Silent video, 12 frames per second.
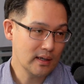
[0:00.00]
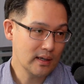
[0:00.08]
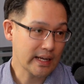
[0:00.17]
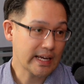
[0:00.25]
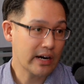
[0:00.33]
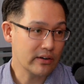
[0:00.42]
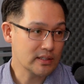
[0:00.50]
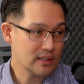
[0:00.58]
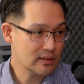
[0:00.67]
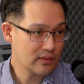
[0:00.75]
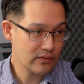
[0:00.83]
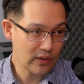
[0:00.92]

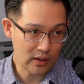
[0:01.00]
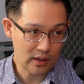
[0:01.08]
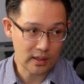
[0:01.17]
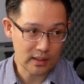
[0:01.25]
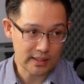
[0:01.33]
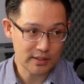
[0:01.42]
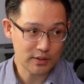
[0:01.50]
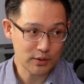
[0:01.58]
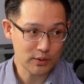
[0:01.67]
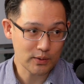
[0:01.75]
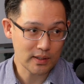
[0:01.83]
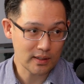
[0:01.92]
encourage fellow colleagues
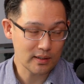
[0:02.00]
to